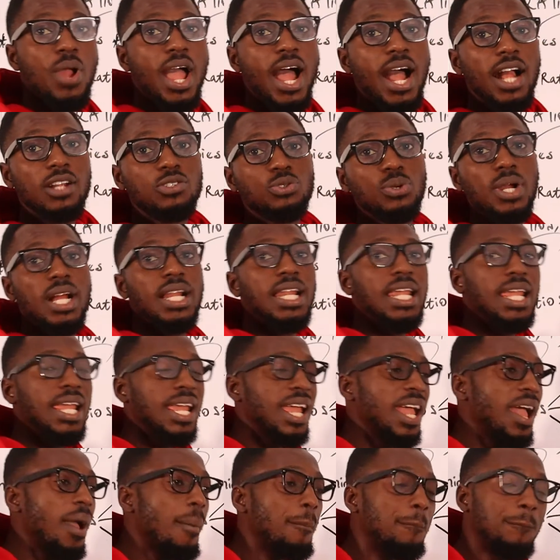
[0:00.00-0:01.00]
we are
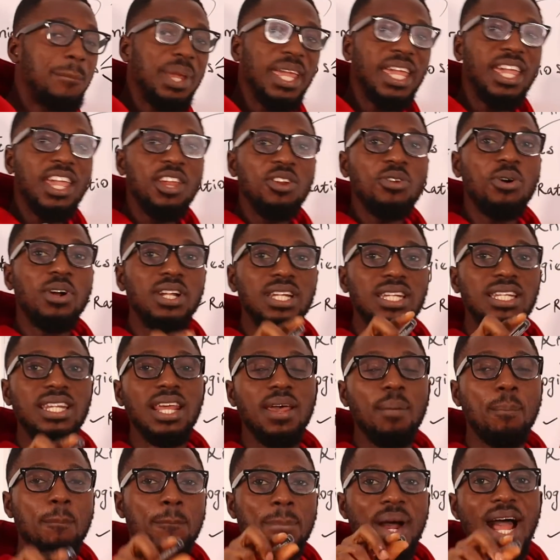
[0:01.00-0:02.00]
actually picking on
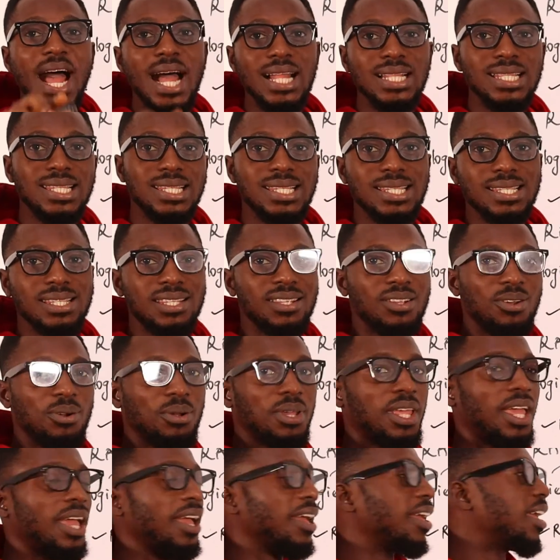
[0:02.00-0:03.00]
the parts
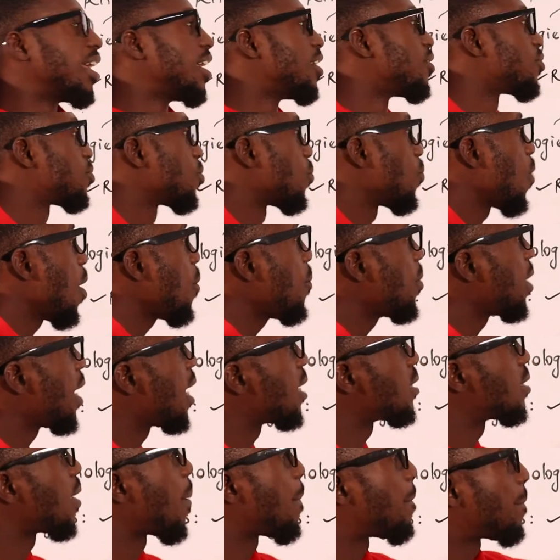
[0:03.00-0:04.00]
okay so when we
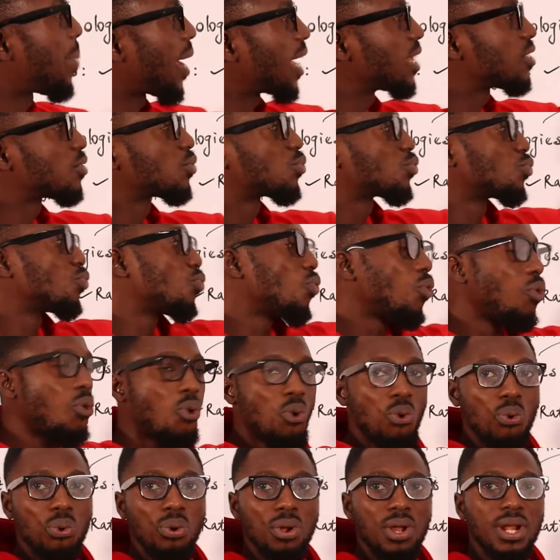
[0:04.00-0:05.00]
now say parts to
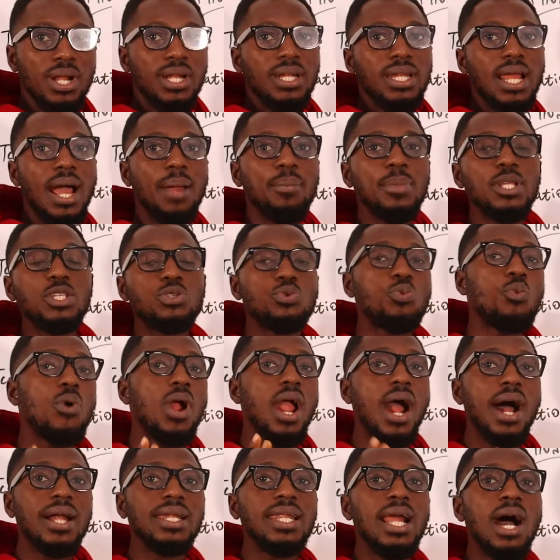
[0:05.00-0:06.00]
whole that means
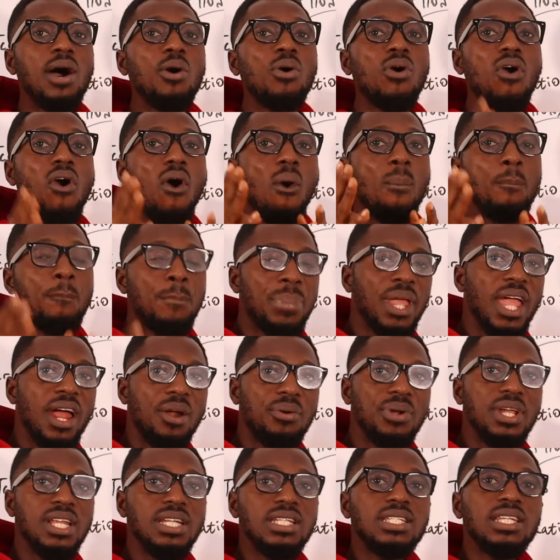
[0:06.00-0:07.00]
we are now
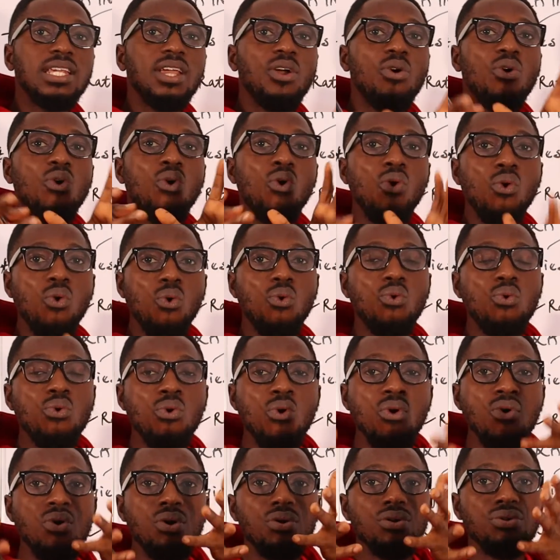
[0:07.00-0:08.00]
comparing the
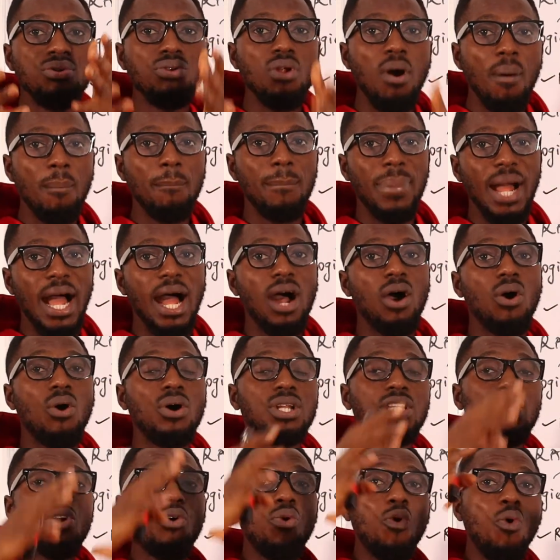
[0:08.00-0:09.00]
whole number
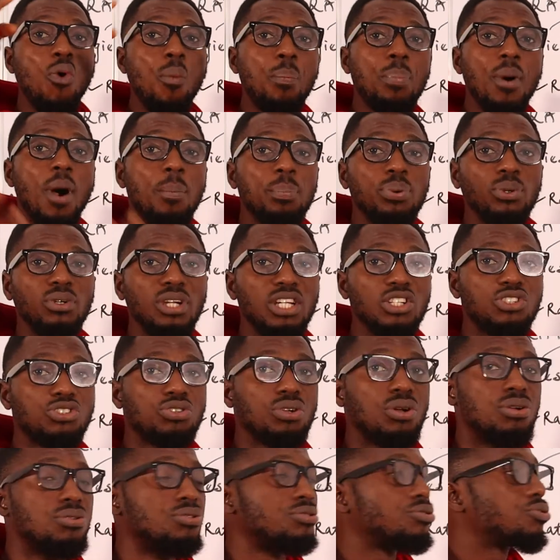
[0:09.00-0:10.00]
or the whole
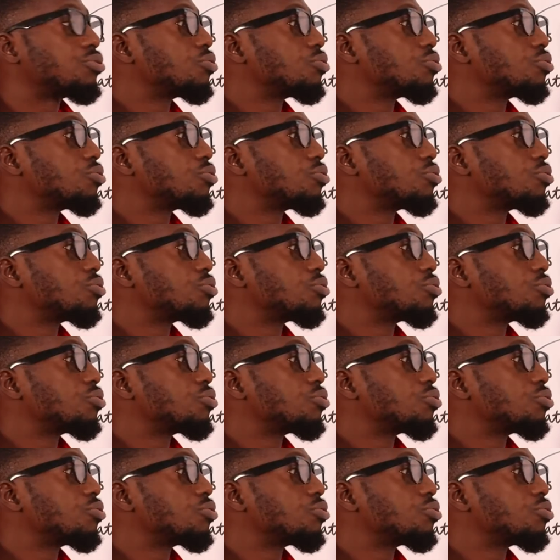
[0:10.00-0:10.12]
population